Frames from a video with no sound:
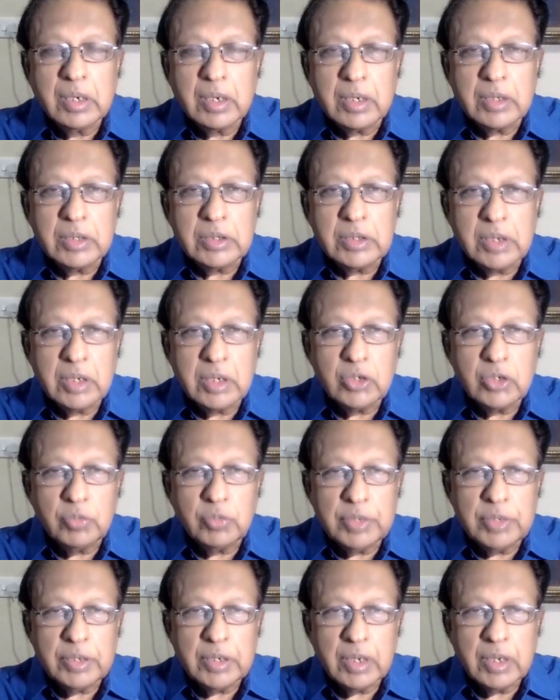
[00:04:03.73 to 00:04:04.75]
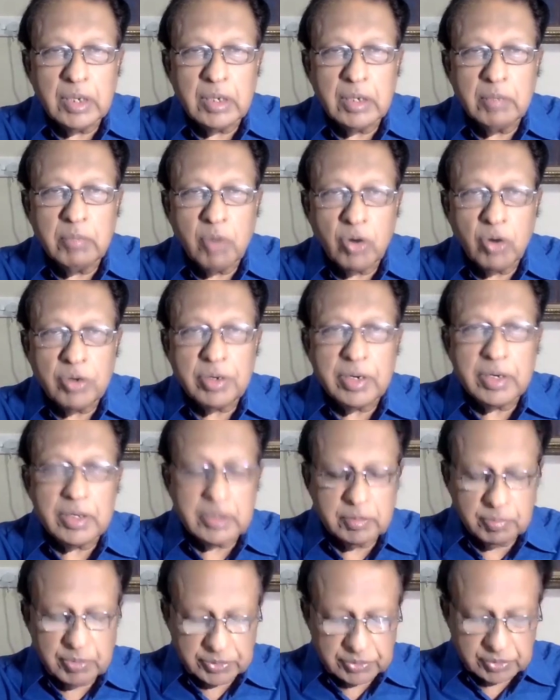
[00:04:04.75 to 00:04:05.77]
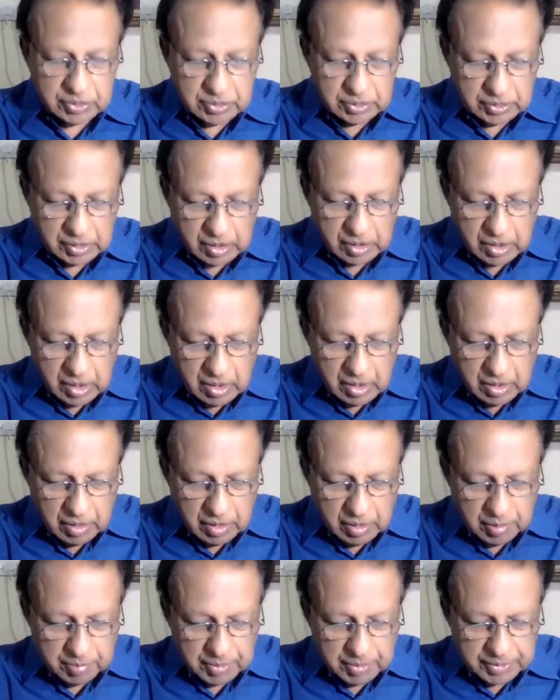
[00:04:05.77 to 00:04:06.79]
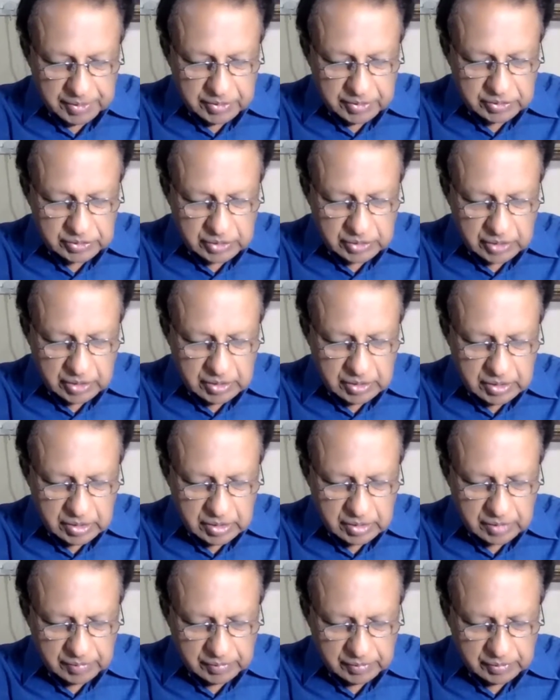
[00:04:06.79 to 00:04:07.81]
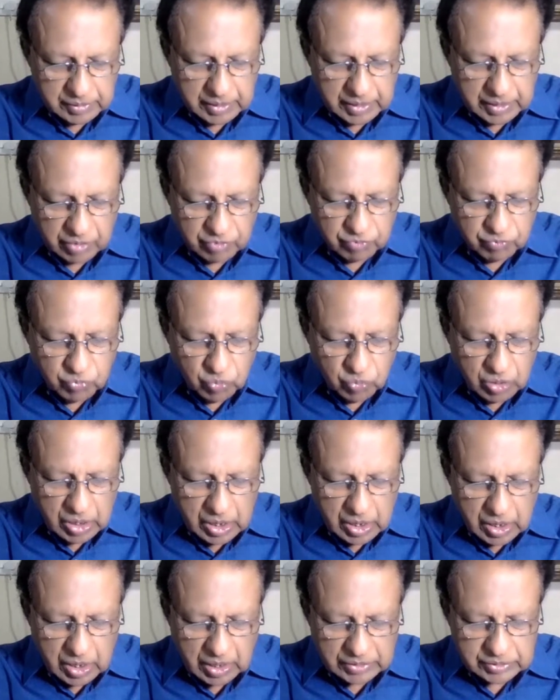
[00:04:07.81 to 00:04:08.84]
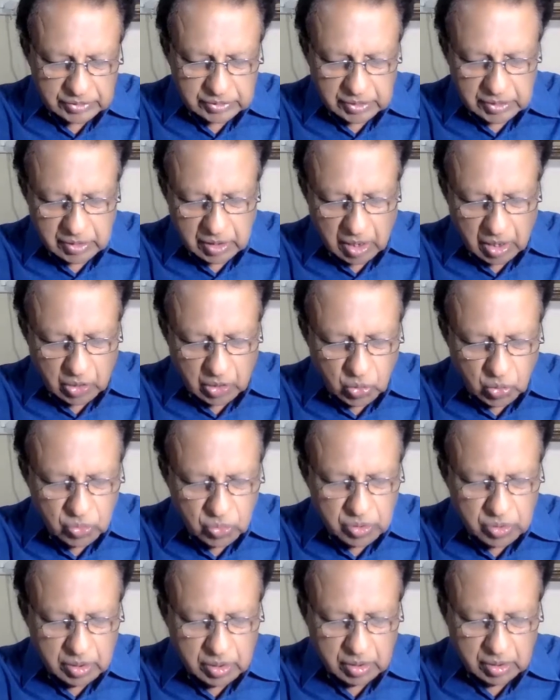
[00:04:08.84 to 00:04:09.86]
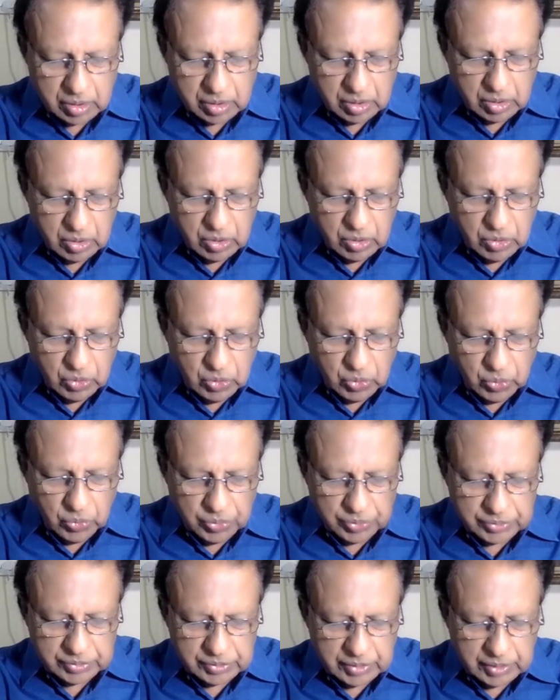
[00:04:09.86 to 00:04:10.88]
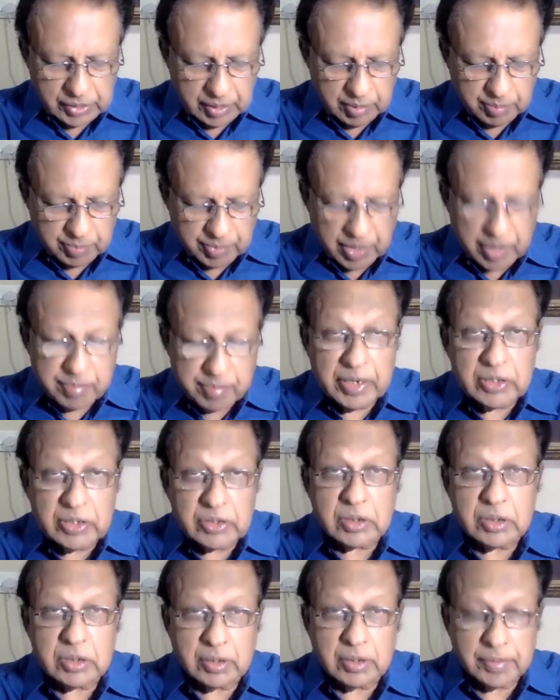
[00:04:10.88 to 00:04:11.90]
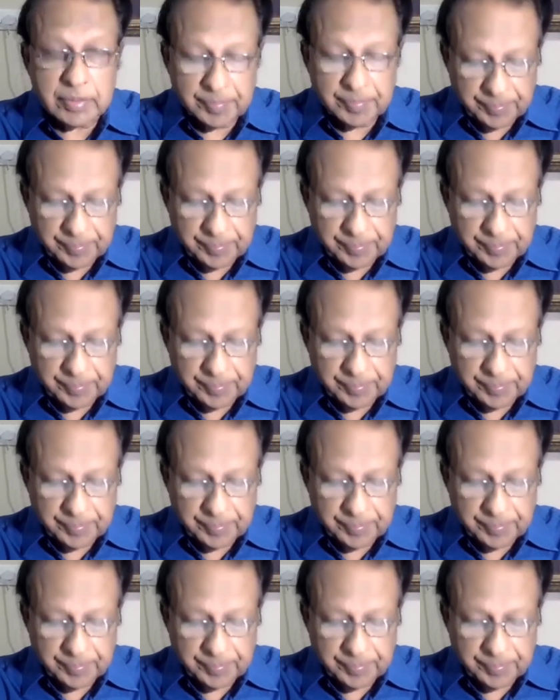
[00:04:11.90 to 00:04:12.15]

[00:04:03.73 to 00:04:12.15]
considered to be a moderate person. But instead, they have Mullah Hassan Akhund, who is the prime minister.